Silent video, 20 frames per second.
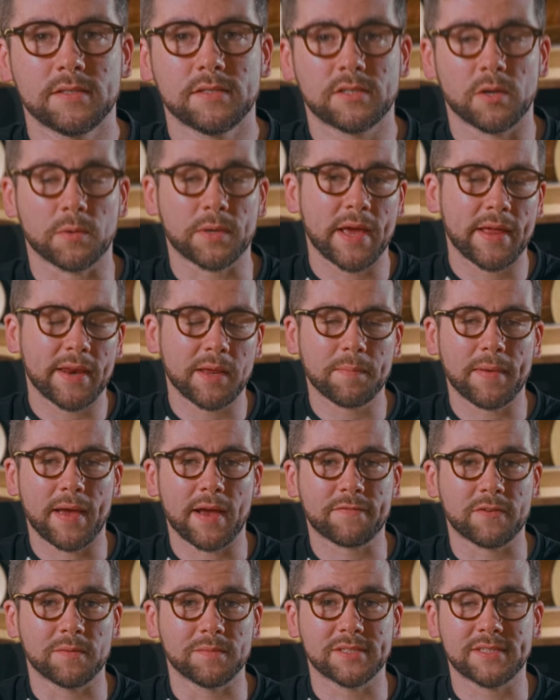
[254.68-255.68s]
So getting
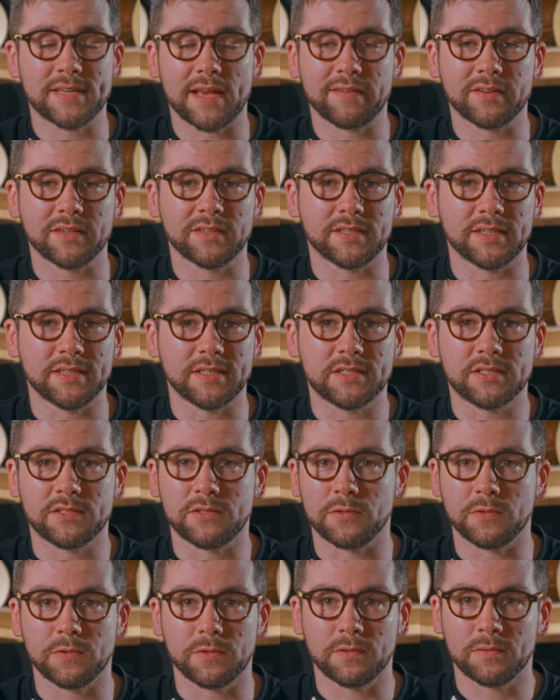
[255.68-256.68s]
back from the 70s
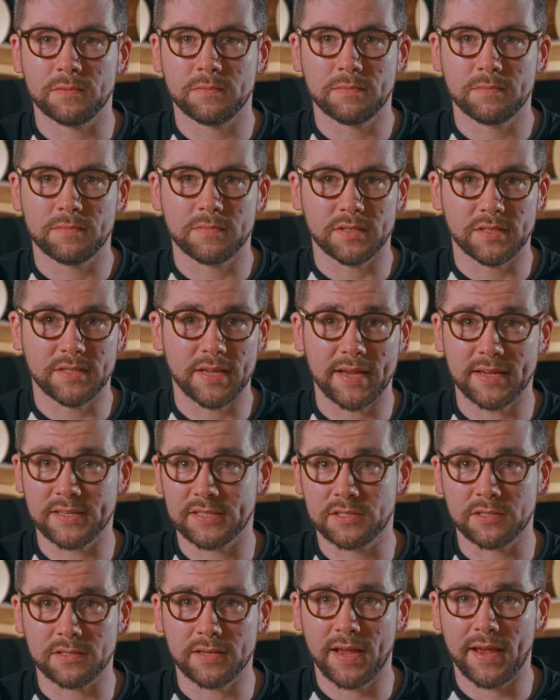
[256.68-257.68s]
to the
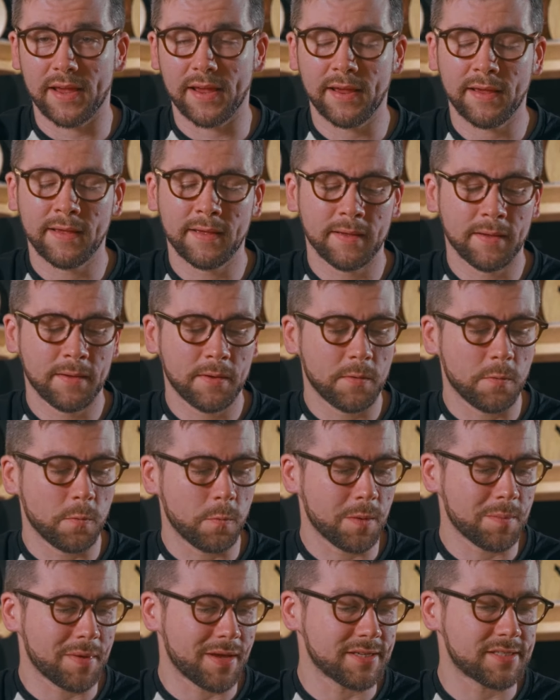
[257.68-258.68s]
days today,
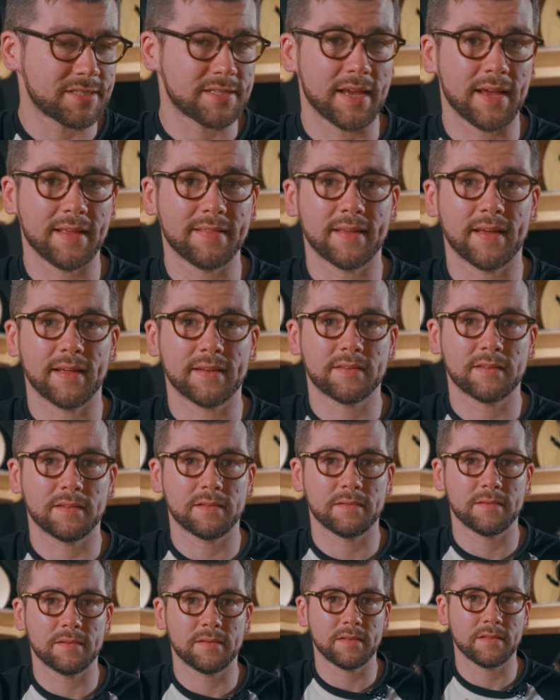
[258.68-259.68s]
we may say that
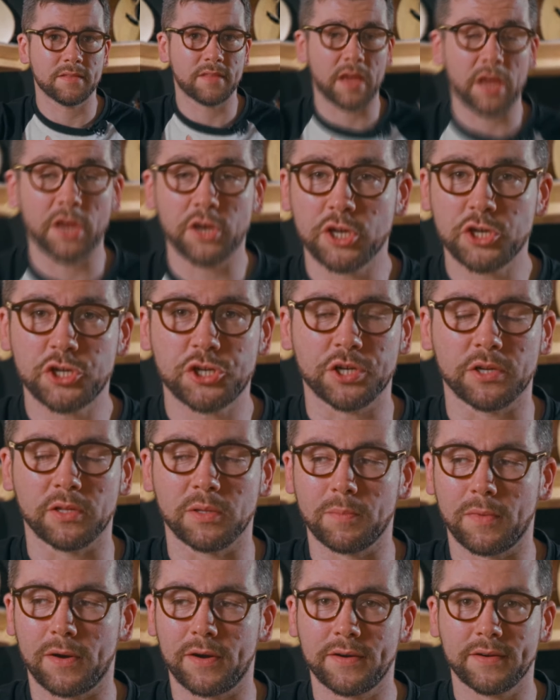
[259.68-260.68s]
the
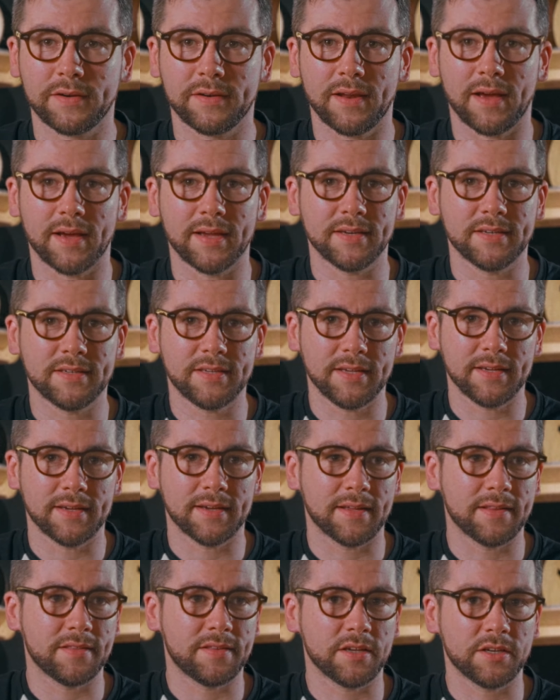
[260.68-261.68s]
initial Martin
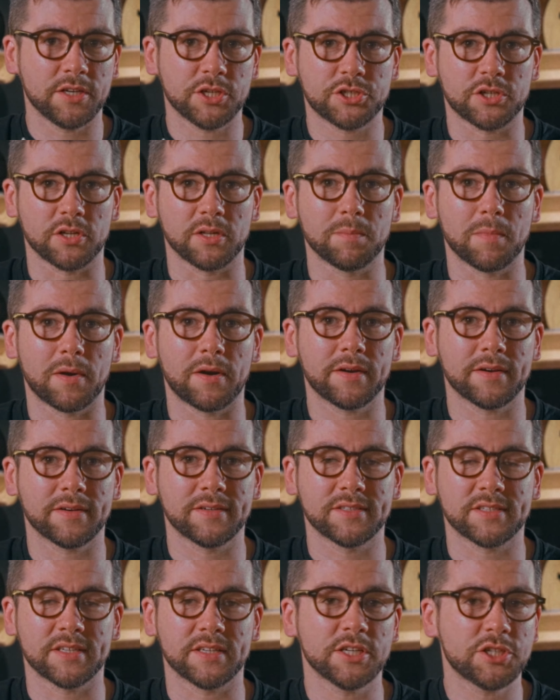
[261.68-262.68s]
idea and the initial
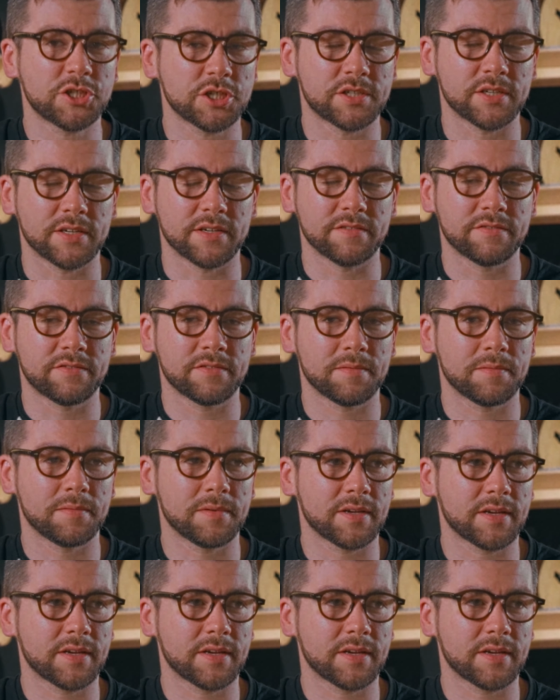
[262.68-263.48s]
Martin's initiative